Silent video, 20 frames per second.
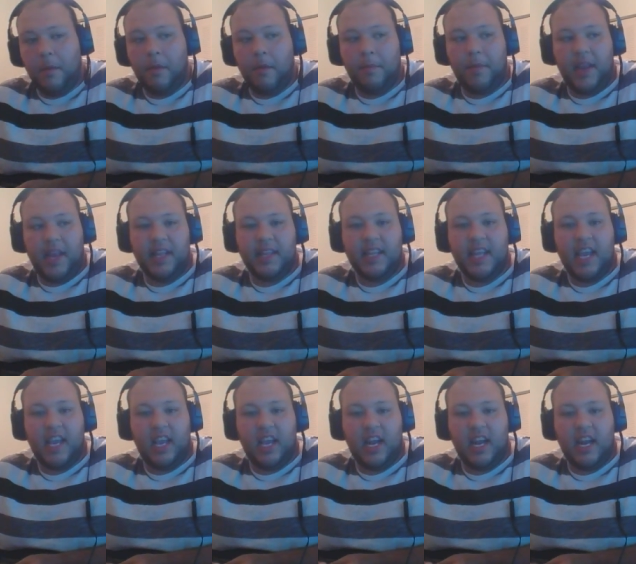be
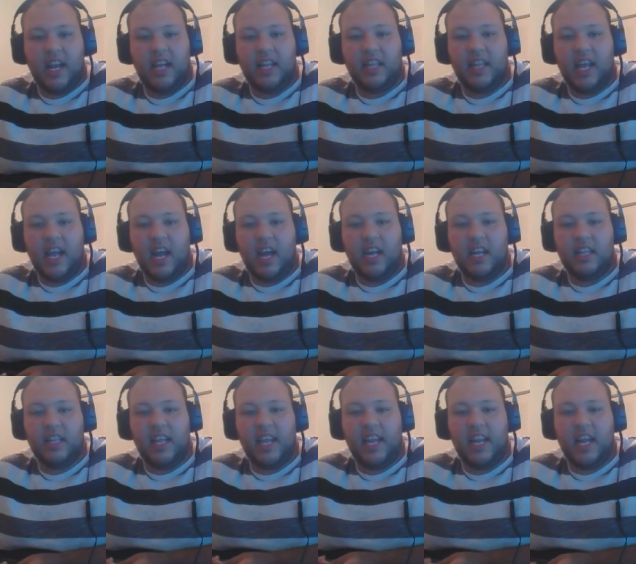late and uh,
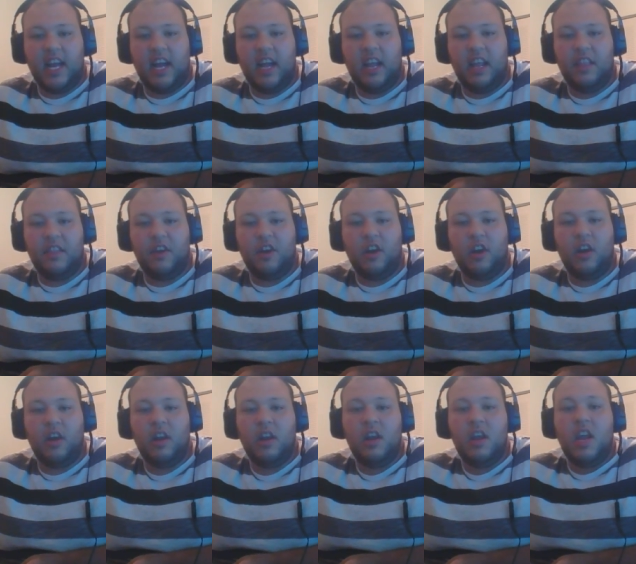late uh,
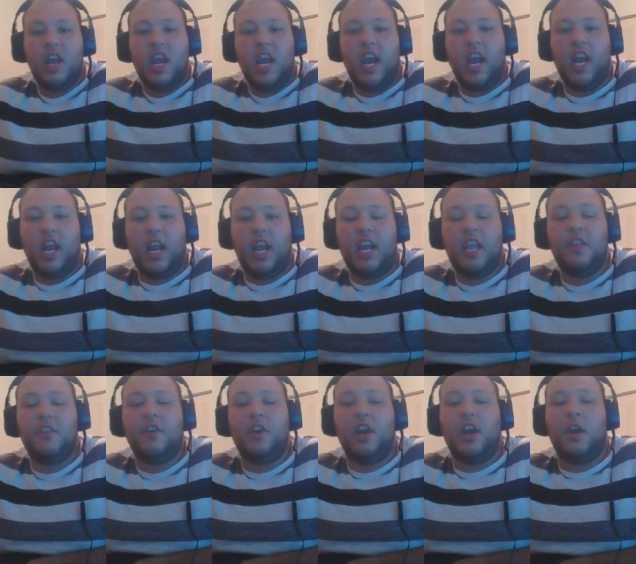either uh,
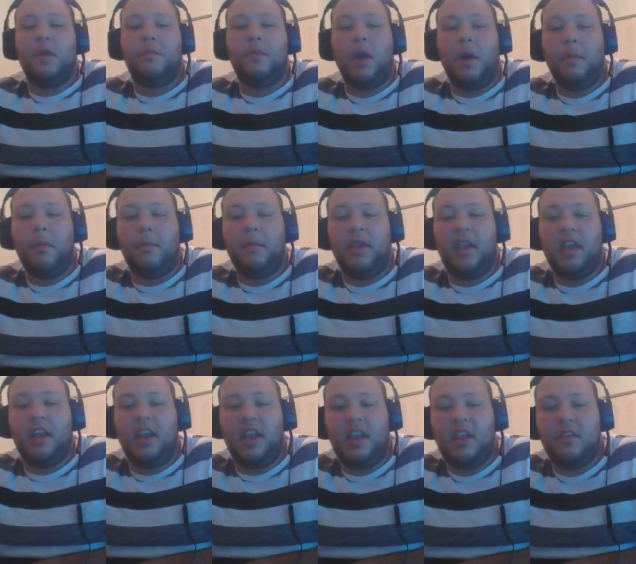either it'll probably be
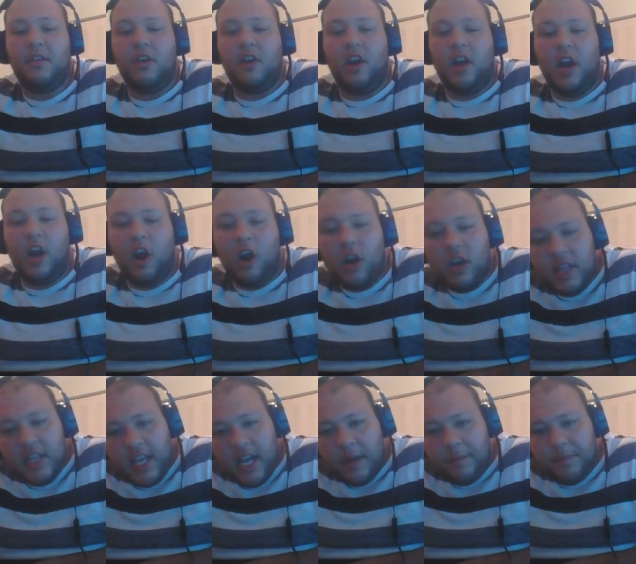either an
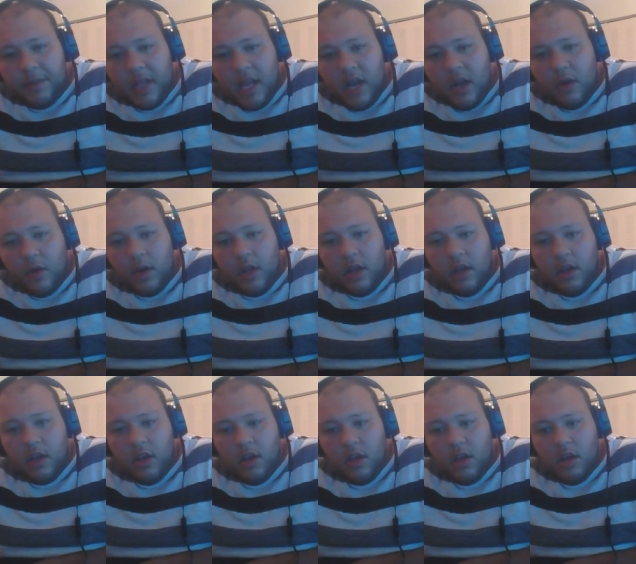early upload
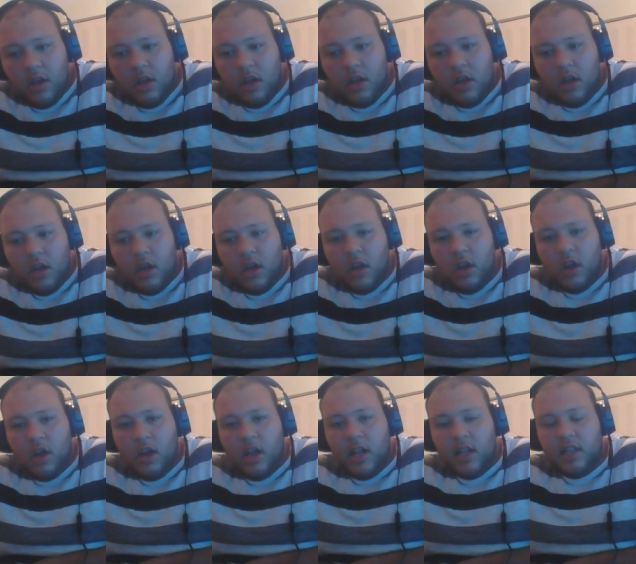
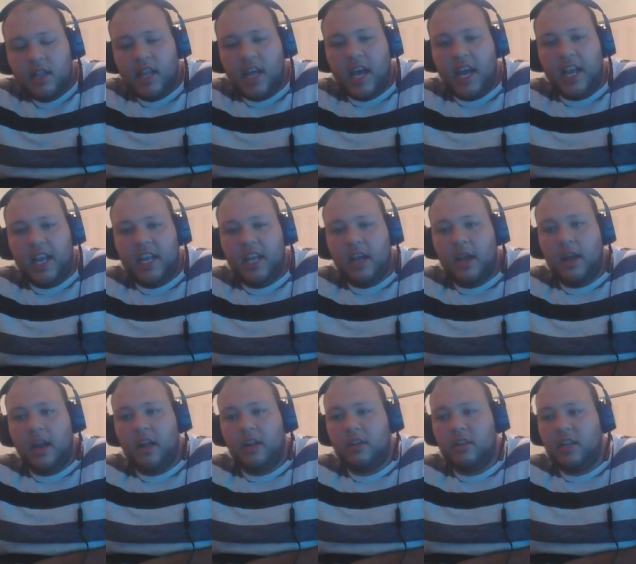like uh,
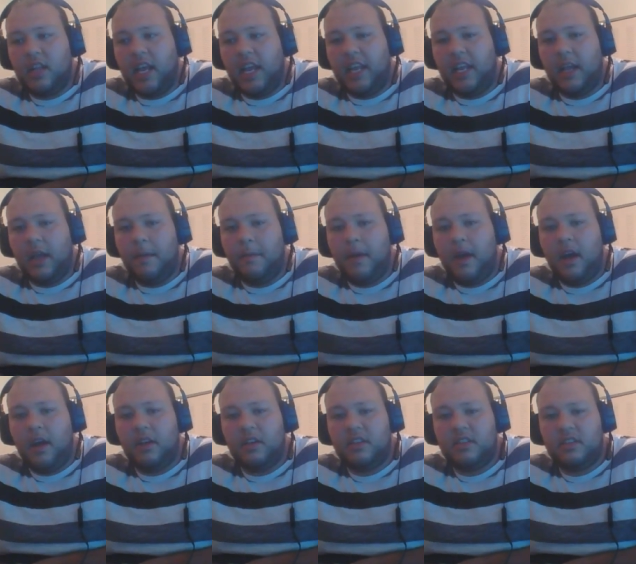um, like um
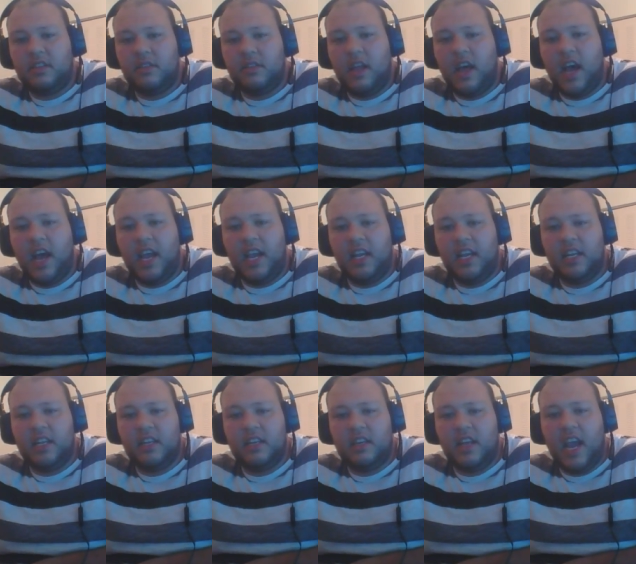uh, 9
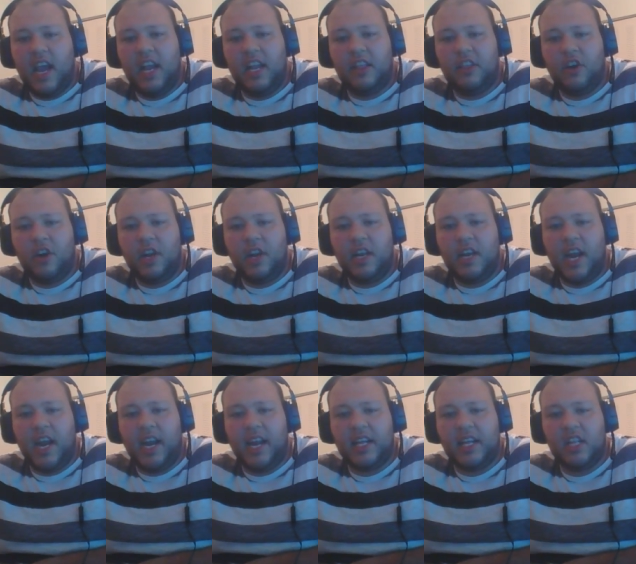thirty
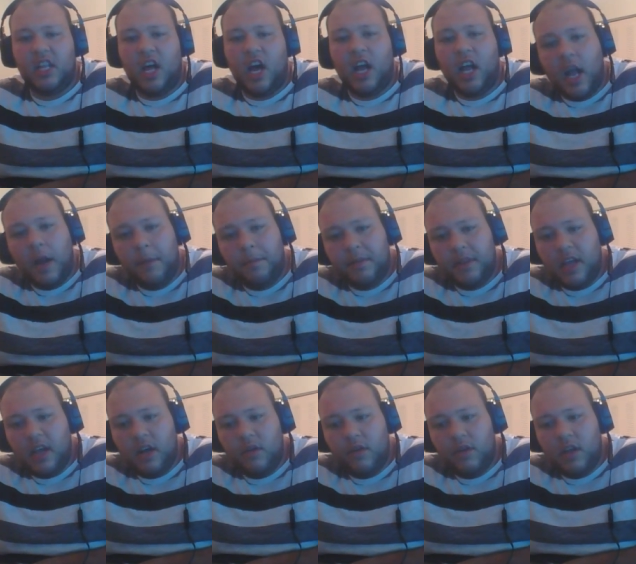nine o'clock
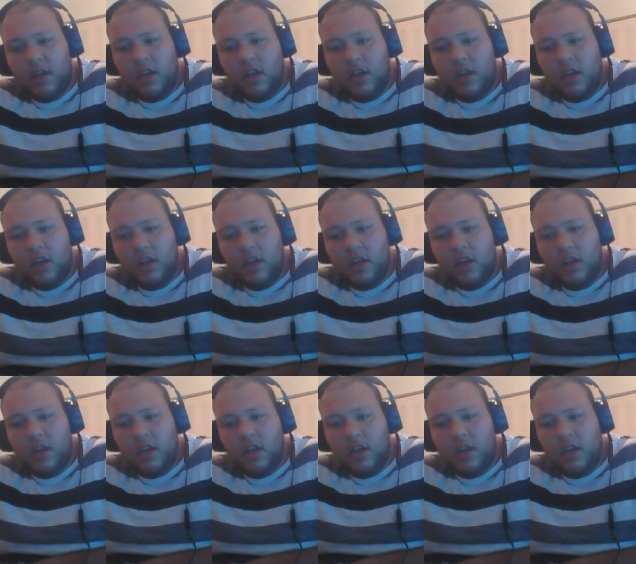upload